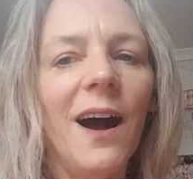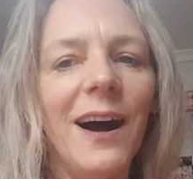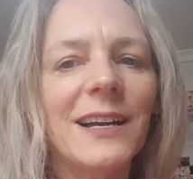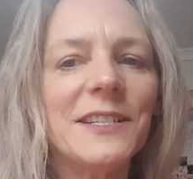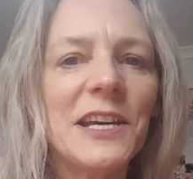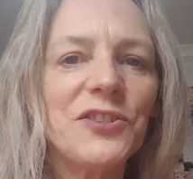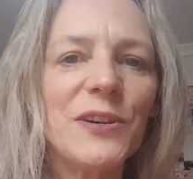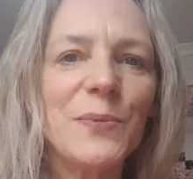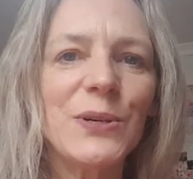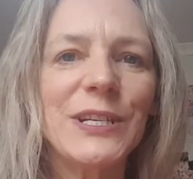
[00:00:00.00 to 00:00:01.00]
Hi, it's
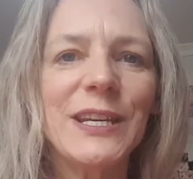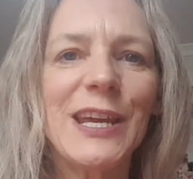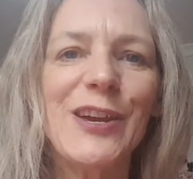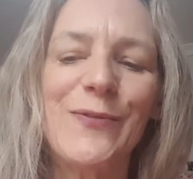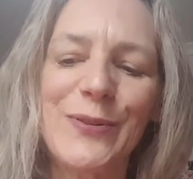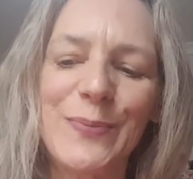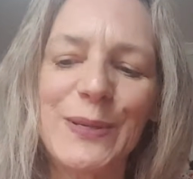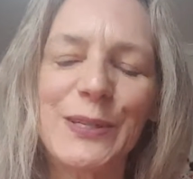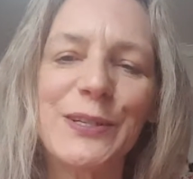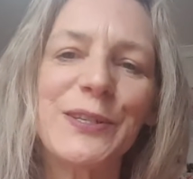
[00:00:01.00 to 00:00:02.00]
Andrea Putin here with
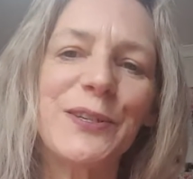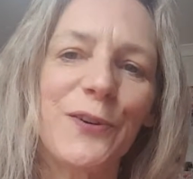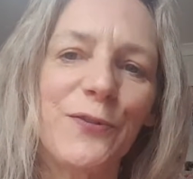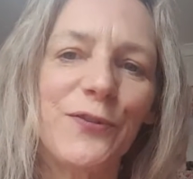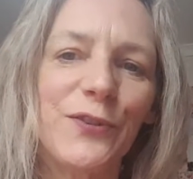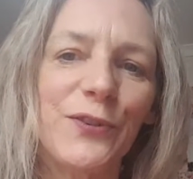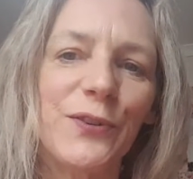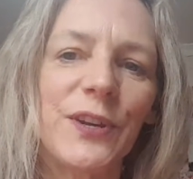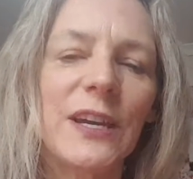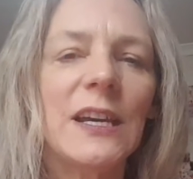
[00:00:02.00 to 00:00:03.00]
Business Soul
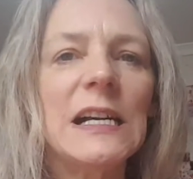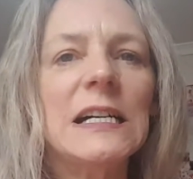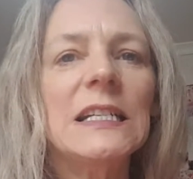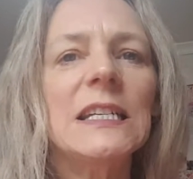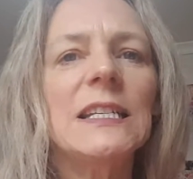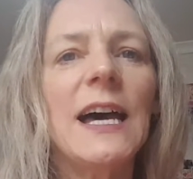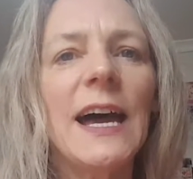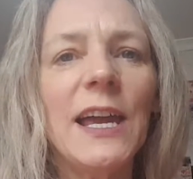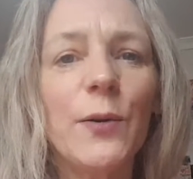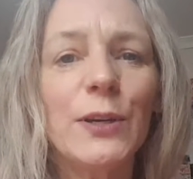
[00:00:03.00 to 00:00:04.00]
Food.
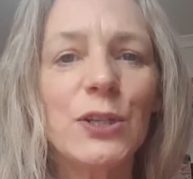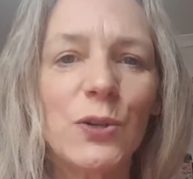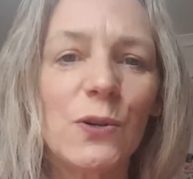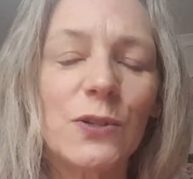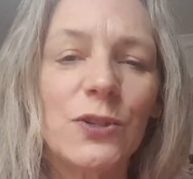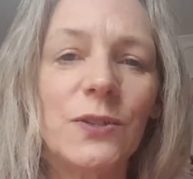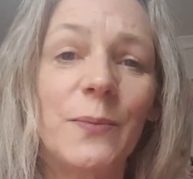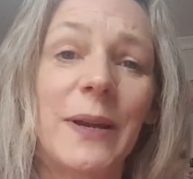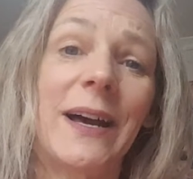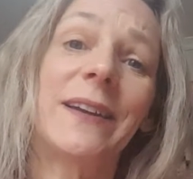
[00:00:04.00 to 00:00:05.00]
Today I want to talk to you
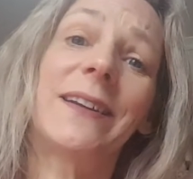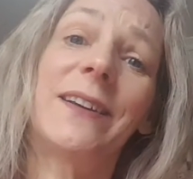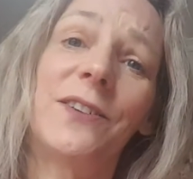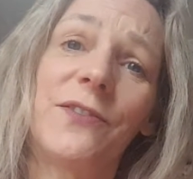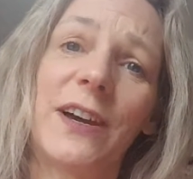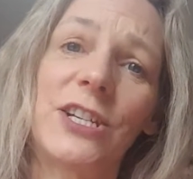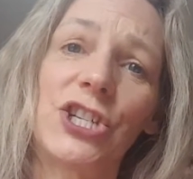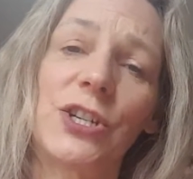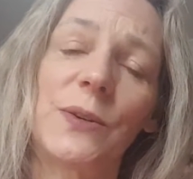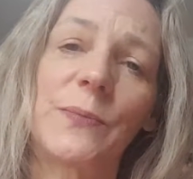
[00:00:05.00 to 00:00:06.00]
about
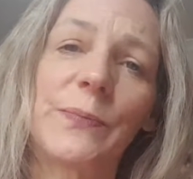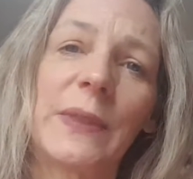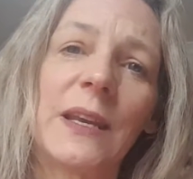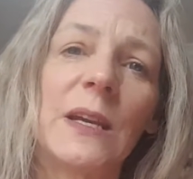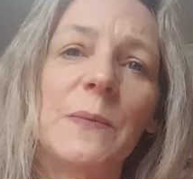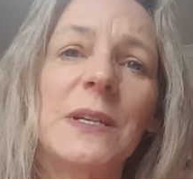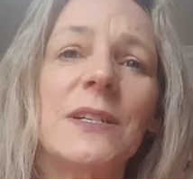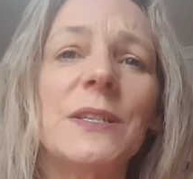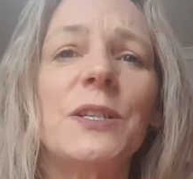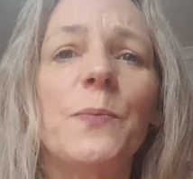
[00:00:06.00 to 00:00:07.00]
innovation.
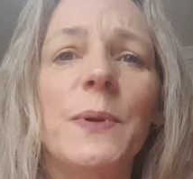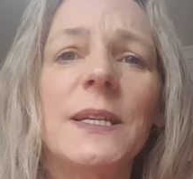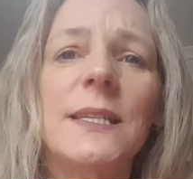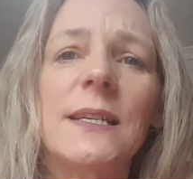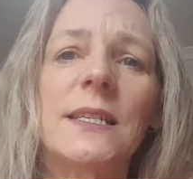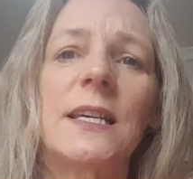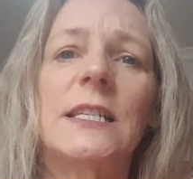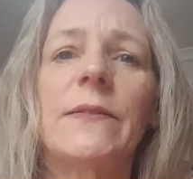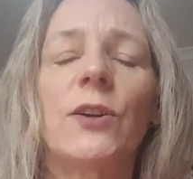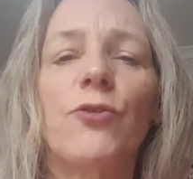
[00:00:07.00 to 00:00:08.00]
Because to be
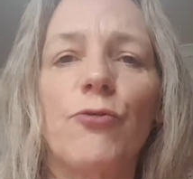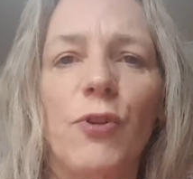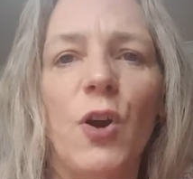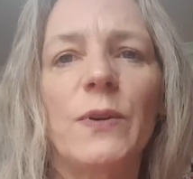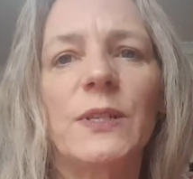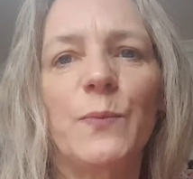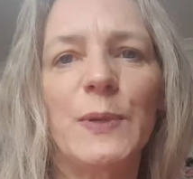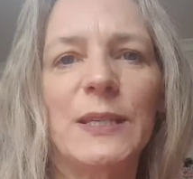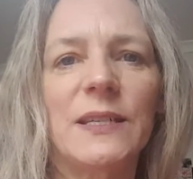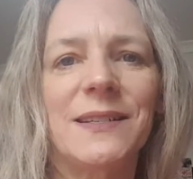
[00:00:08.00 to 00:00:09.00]
successful and grow as a
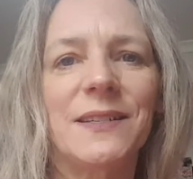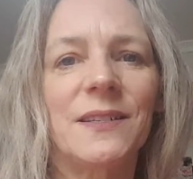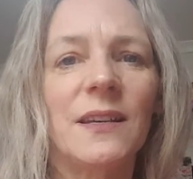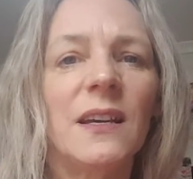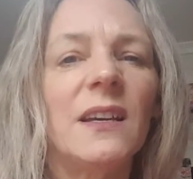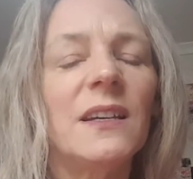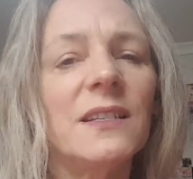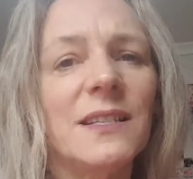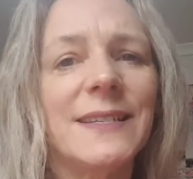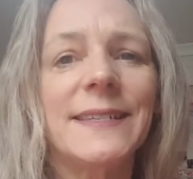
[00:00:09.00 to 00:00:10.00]
business,
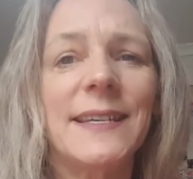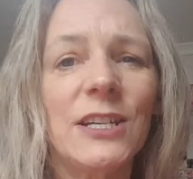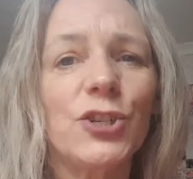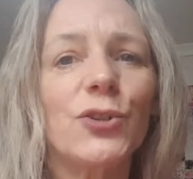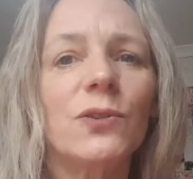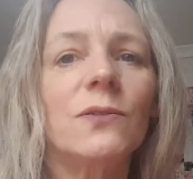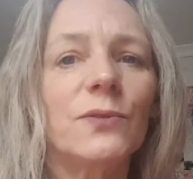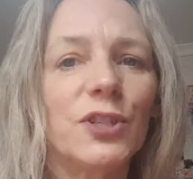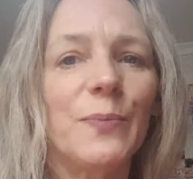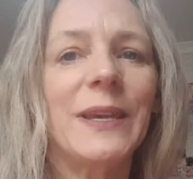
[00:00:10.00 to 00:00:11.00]
it's essential
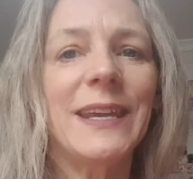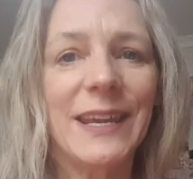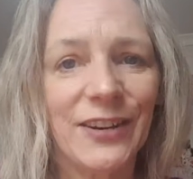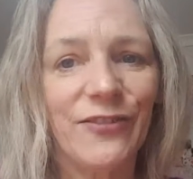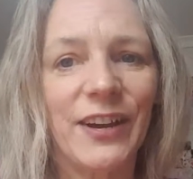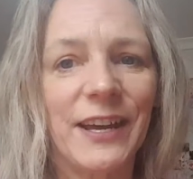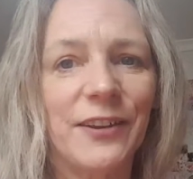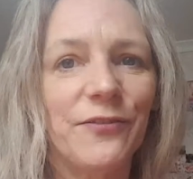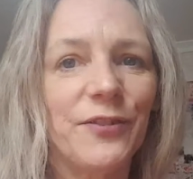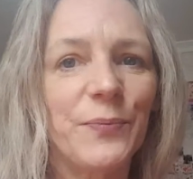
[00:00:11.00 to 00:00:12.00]
to be
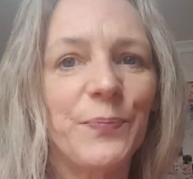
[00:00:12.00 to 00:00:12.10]
innovative.